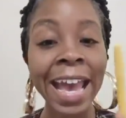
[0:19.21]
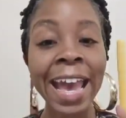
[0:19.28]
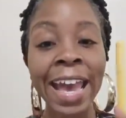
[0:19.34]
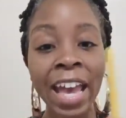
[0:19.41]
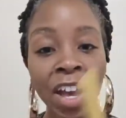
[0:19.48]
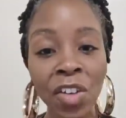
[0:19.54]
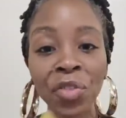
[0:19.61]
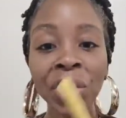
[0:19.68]

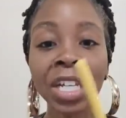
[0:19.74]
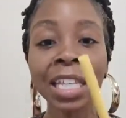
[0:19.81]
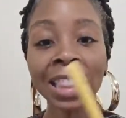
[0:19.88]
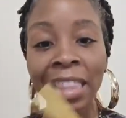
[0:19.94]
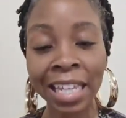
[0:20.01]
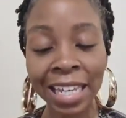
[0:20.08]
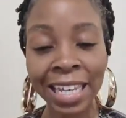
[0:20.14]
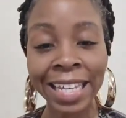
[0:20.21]

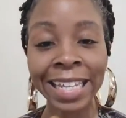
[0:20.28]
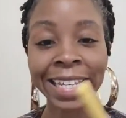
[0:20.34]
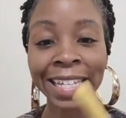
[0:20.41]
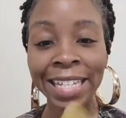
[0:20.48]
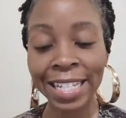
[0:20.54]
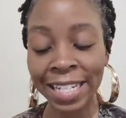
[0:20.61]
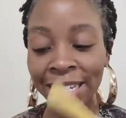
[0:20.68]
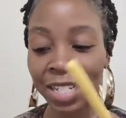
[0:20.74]
Everything
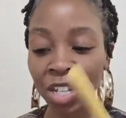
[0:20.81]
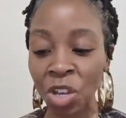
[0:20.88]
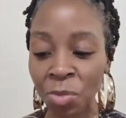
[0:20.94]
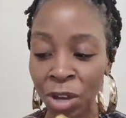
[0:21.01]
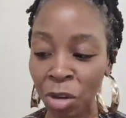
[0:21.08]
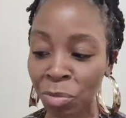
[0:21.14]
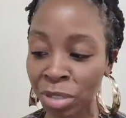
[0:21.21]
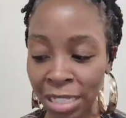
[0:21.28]
is
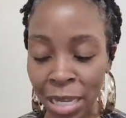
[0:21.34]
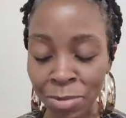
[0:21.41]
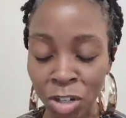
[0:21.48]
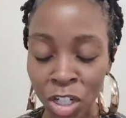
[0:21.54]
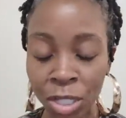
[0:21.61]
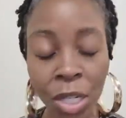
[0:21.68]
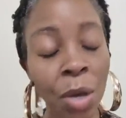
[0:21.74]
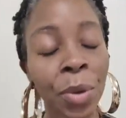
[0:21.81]
about
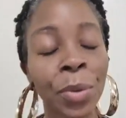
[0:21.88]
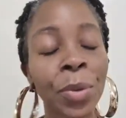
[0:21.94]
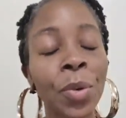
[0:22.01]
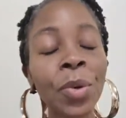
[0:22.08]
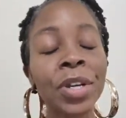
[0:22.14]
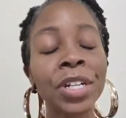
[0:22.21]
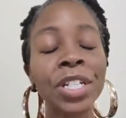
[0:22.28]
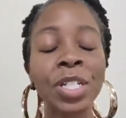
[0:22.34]
perception. So
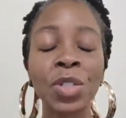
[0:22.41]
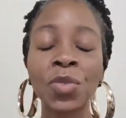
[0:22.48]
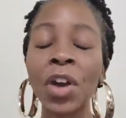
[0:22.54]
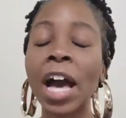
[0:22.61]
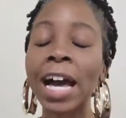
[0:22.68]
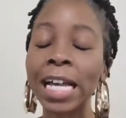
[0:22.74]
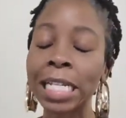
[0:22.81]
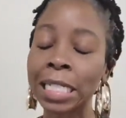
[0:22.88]
on this
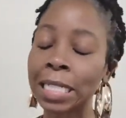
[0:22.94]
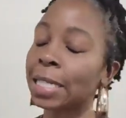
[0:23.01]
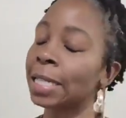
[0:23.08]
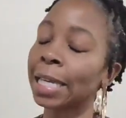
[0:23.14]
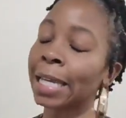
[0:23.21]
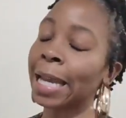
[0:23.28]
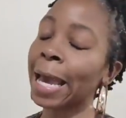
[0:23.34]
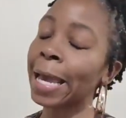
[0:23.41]
fine
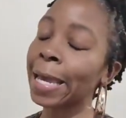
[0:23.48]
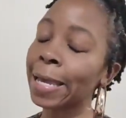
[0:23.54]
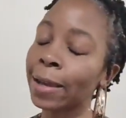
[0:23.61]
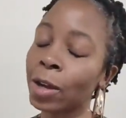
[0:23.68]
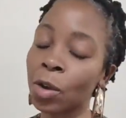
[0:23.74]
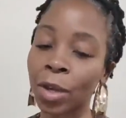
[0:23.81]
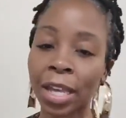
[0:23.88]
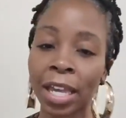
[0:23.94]
Sunday night,
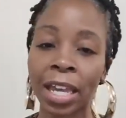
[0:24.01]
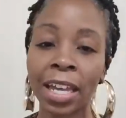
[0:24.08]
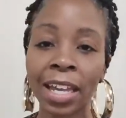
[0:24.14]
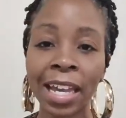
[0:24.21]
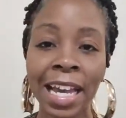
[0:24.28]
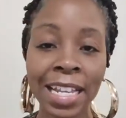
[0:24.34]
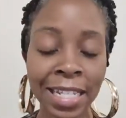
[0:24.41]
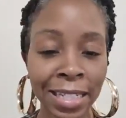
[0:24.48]
okay,
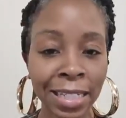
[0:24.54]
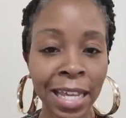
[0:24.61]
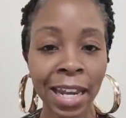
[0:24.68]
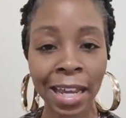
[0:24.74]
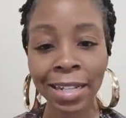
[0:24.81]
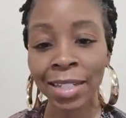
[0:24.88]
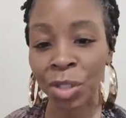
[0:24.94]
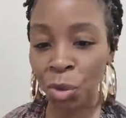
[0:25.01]
I decided,
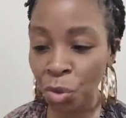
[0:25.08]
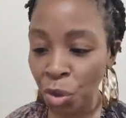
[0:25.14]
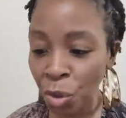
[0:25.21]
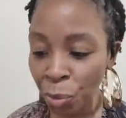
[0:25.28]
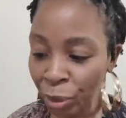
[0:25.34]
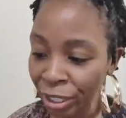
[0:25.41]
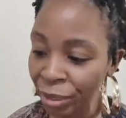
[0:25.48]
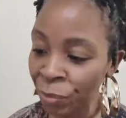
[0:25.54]
I said, you know
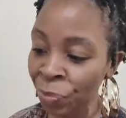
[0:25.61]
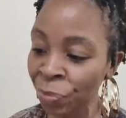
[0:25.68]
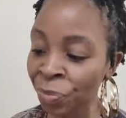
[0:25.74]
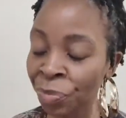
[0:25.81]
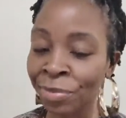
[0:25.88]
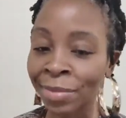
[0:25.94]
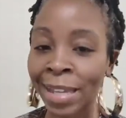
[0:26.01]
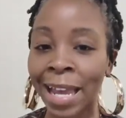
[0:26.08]
what?
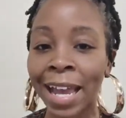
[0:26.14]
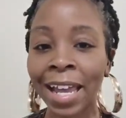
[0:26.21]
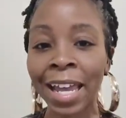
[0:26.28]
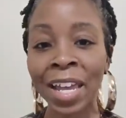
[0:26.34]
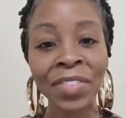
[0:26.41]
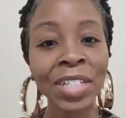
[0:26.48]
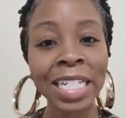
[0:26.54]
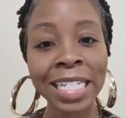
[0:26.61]
I
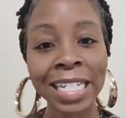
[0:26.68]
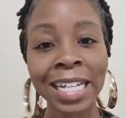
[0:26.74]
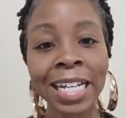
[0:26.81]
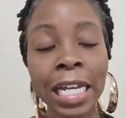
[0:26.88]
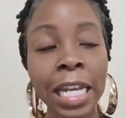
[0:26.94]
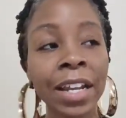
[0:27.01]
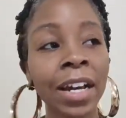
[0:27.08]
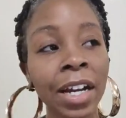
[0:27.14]
haven't
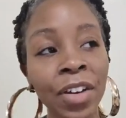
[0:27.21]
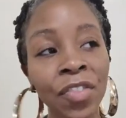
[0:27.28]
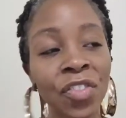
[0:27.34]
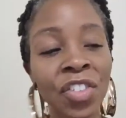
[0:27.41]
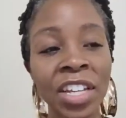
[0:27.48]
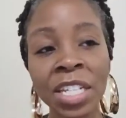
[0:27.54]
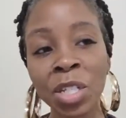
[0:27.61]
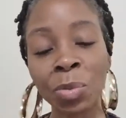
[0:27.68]
done a
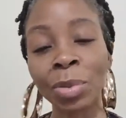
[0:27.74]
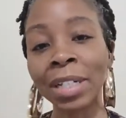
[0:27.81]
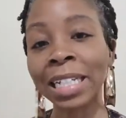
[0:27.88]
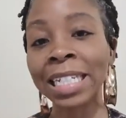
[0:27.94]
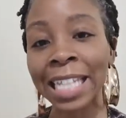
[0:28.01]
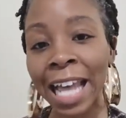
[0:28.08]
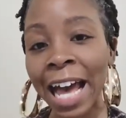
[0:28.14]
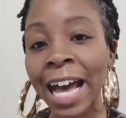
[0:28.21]
Facebook
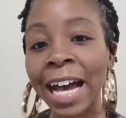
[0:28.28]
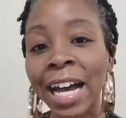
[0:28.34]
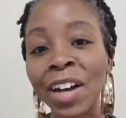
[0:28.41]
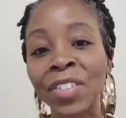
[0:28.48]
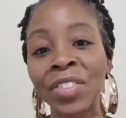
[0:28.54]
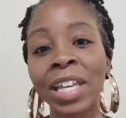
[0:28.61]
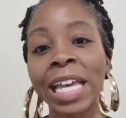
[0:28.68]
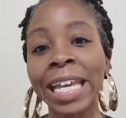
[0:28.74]

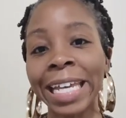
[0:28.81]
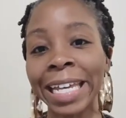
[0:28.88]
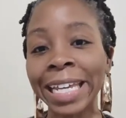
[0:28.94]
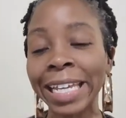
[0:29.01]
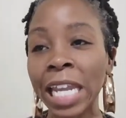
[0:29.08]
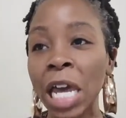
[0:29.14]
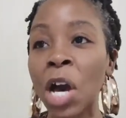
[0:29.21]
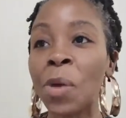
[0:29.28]
Live
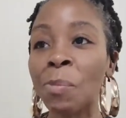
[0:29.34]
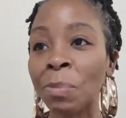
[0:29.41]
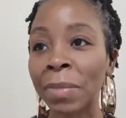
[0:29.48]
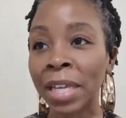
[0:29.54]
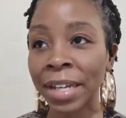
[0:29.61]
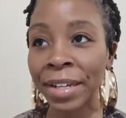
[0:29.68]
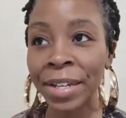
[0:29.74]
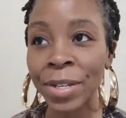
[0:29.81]
in a
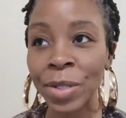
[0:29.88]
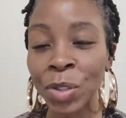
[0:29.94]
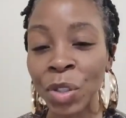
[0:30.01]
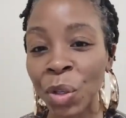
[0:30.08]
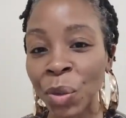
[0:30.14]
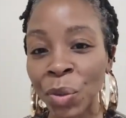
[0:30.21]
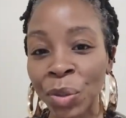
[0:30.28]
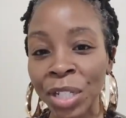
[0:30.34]
minute,
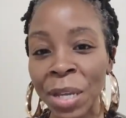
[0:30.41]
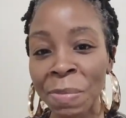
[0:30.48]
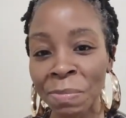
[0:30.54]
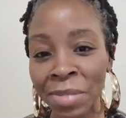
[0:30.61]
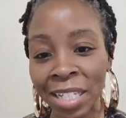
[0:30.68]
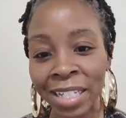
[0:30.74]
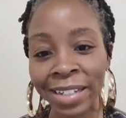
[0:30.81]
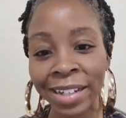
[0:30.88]
so let
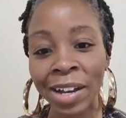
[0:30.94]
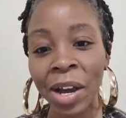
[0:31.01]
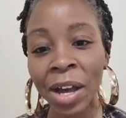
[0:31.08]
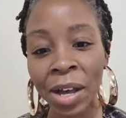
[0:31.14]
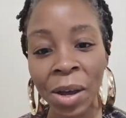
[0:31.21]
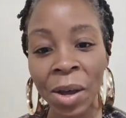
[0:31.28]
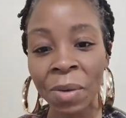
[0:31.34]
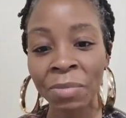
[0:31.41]
me
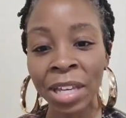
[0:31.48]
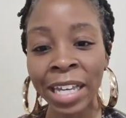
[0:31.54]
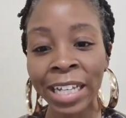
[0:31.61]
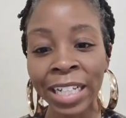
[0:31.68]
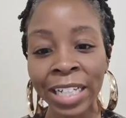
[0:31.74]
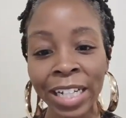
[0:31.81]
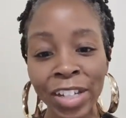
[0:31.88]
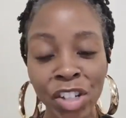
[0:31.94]
come
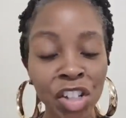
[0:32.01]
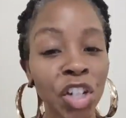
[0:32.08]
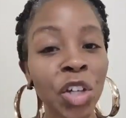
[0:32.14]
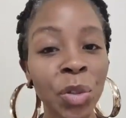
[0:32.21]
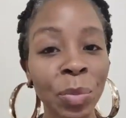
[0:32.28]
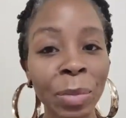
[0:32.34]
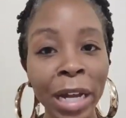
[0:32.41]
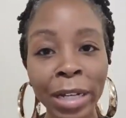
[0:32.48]
and
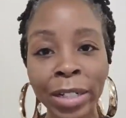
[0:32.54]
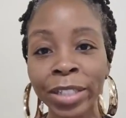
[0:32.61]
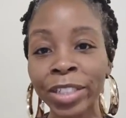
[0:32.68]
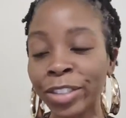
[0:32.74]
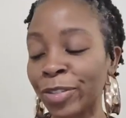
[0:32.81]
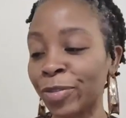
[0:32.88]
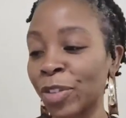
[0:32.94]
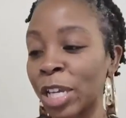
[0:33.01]
show my
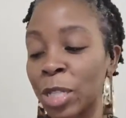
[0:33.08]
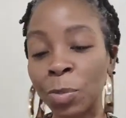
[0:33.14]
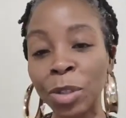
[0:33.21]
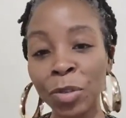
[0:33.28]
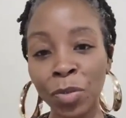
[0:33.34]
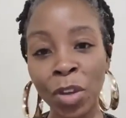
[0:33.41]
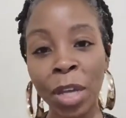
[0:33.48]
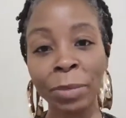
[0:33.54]
good
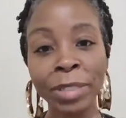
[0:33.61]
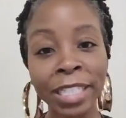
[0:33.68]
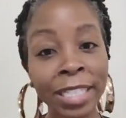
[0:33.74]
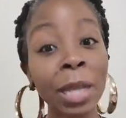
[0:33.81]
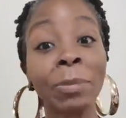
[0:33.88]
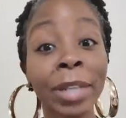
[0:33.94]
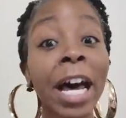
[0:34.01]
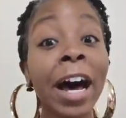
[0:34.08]
Facebook family
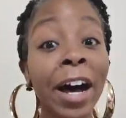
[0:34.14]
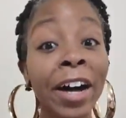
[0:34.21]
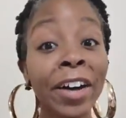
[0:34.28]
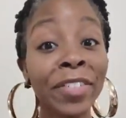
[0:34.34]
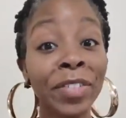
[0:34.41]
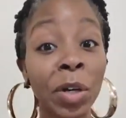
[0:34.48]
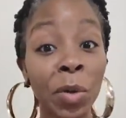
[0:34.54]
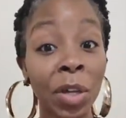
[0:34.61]
some love.
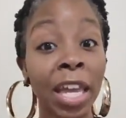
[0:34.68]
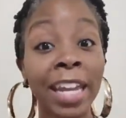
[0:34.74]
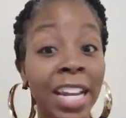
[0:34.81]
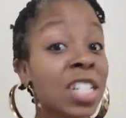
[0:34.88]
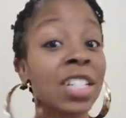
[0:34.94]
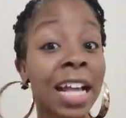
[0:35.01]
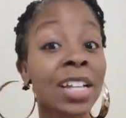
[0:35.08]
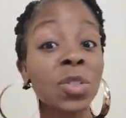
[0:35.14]
Okay,
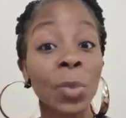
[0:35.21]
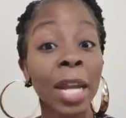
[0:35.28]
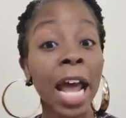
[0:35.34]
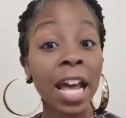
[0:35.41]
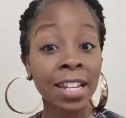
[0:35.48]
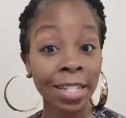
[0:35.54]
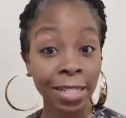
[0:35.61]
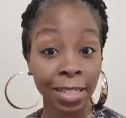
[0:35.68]
that's that's what
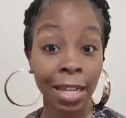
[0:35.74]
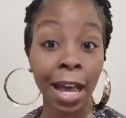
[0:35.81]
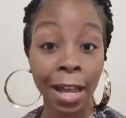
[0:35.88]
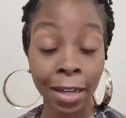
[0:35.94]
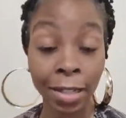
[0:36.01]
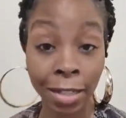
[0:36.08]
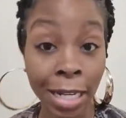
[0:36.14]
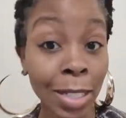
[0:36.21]
I
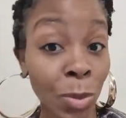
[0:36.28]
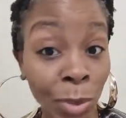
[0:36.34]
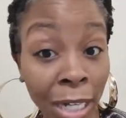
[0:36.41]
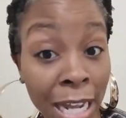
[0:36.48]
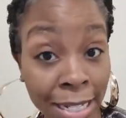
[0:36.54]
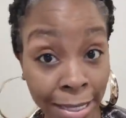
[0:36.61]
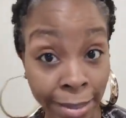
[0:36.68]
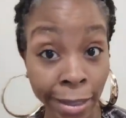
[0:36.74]
decided. That's what
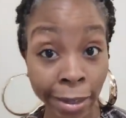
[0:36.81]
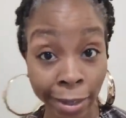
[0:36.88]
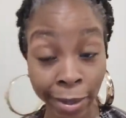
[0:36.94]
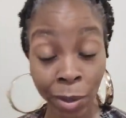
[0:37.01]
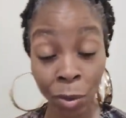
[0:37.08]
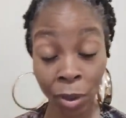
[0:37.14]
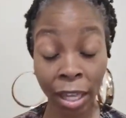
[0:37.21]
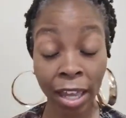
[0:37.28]
I said.
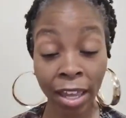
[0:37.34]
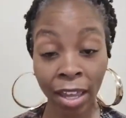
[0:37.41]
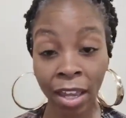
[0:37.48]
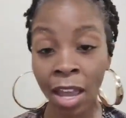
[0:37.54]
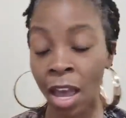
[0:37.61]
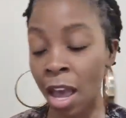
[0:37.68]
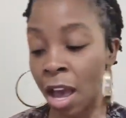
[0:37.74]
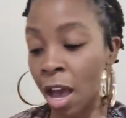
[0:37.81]
Okay,
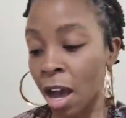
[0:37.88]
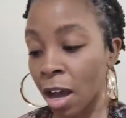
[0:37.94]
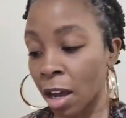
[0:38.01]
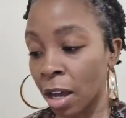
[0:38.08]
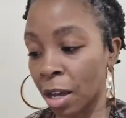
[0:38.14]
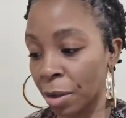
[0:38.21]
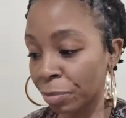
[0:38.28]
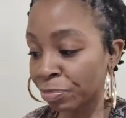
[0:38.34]

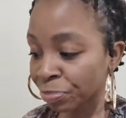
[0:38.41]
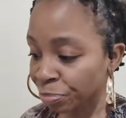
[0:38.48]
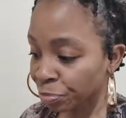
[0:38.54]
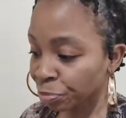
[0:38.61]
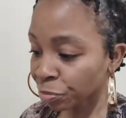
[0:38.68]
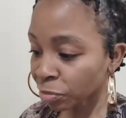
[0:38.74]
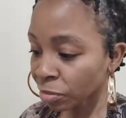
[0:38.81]
um,